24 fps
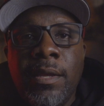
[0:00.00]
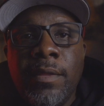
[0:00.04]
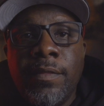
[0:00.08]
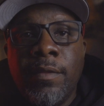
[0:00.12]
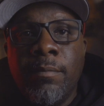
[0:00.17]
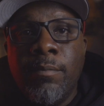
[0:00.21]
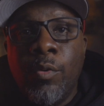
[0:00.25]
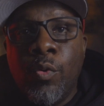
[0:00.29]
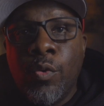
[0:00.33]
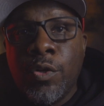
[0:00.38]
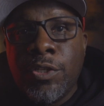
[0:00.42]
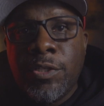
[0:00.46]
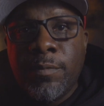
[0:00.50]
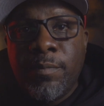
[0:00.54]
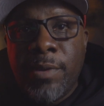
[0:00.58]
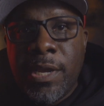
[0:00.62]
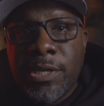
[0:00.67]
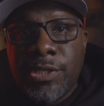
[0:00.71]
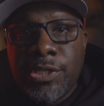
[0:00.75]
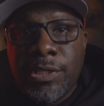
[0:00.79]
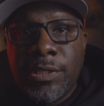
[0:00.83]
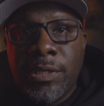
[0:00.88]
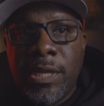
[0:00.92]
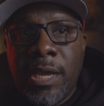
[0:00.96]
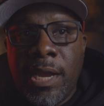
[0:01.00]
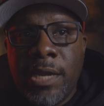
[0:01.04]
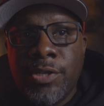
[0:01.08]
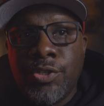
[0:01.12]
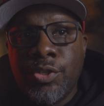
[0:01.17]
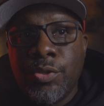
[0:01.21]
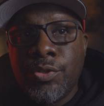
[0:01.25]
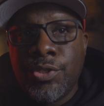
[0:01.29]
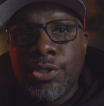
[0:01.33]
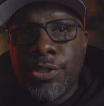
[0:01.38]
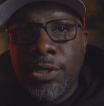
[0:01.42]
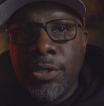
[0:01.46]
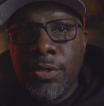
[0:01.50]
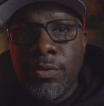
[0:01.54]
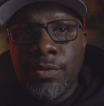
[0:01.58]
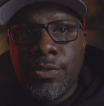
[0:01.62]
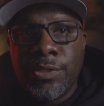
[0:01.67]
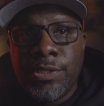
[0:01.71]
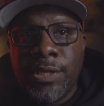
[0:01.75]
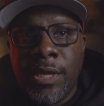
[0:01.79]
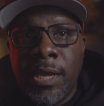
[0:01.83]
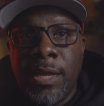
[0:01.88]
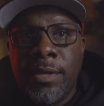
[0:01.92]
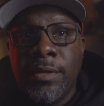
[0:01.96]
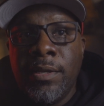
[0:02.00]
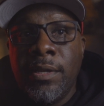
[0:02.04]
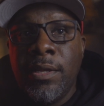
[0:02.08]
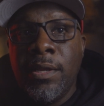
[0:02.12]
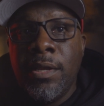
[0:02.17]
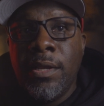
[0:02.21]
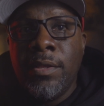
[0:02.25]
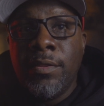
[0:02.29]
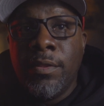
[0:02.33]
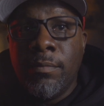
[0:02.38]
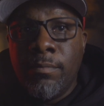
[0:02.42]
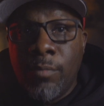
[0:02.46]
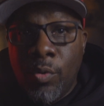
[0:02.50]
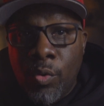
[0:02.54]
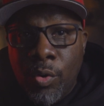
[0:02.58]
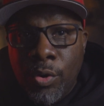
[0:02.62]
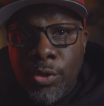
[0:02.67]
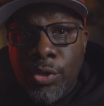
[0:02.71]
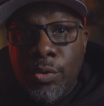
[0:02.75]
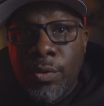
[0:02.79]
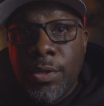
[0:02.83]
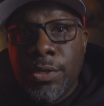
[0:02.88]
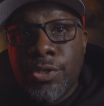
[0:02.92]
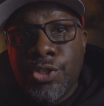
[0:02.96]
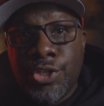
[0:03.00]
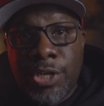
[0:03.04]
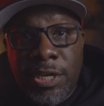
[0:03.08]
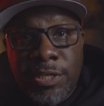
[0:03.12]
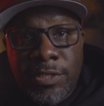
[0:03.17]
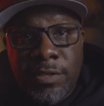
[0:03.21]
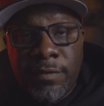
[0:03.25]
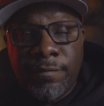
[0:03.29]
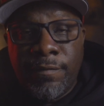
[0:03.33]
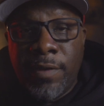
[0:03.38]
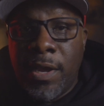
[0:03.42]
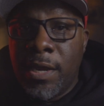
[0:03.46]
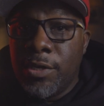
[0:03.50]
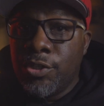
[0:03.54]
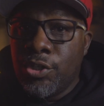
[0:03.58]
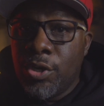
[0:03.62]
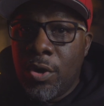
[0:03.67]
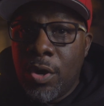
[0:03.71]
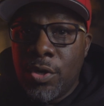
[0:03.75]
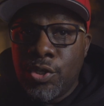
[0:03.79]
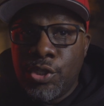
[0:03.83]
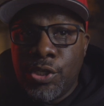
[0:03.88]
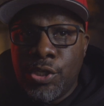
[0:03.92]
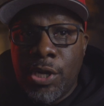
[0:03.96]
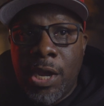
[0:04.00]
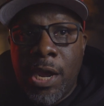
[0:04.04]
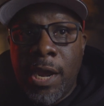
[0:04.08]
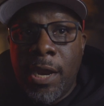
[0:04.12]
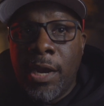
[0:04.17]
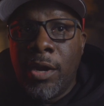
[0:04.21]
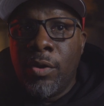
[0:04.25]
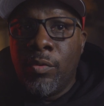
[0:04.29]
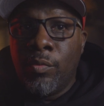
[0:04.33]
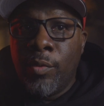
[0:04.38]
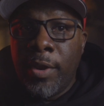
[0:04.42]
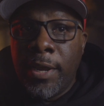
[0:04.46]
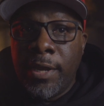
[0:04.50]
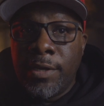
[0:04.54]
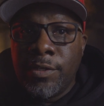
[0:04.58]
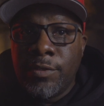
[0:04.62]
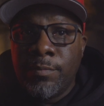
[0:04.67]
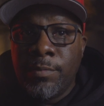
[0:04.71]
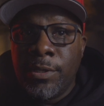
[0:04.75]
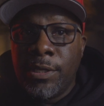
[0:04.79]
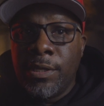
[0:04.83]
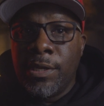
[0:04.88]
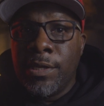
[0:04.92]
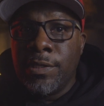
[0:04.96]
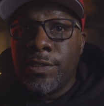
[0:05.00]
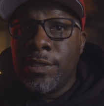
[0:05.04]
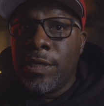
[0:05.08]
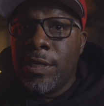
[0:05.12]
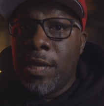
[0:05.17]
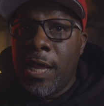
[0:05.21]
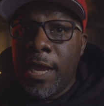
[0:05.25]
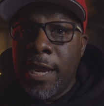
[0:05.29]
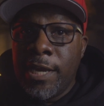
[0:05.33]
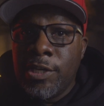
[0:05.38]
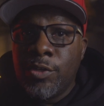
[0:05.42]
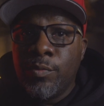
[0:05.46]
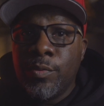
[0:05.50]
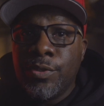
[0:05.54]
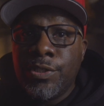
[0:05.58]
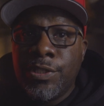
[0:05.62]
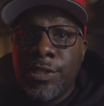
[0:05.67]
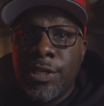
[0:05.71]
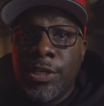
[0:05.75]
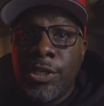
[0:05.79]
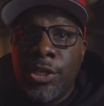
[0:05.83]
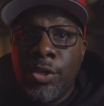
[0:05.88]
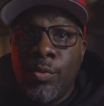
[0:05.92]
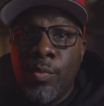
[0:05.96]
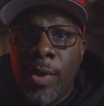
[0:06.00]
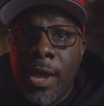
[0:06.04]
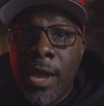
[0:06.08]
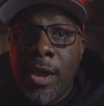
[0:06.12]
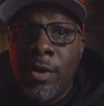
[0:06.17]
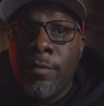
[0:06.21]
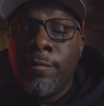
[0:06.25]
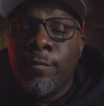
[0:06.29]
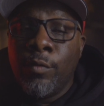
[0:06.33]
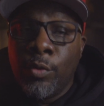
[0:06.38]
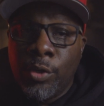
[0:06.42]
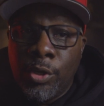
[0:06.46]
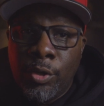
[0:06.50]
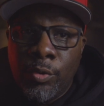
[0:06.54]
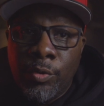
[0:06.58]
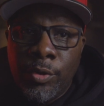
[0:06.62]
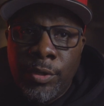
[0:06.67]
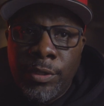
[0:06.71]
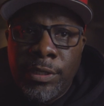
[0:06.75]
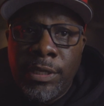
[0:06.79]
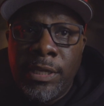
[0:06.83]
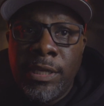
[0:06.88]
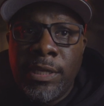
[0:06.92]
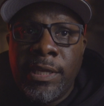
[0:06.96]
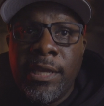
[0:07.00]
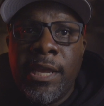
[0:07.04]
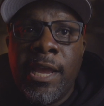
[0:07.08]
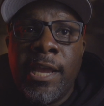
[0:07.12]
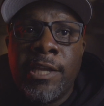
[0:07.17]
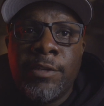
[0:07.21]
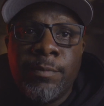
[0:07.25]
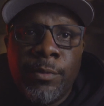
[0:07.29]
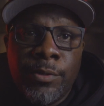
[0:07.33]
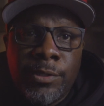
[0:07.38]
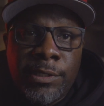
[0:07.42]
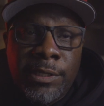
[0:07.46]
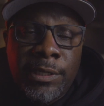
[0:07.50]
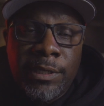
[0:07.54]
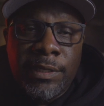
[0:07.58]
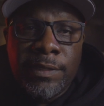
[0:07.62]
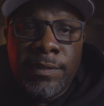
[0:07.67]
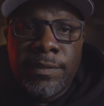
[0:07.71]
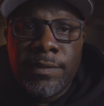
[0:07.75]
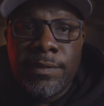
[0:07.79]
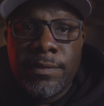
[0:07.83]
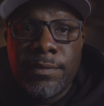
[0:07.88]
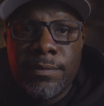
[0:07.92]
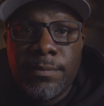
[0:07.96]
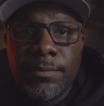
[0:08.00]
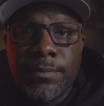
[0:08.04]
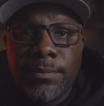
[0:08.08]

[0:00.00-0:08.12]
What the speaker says: The more specialized your skill set, the more you can justify charging higher rates because clients will seek you out for your unique expertise.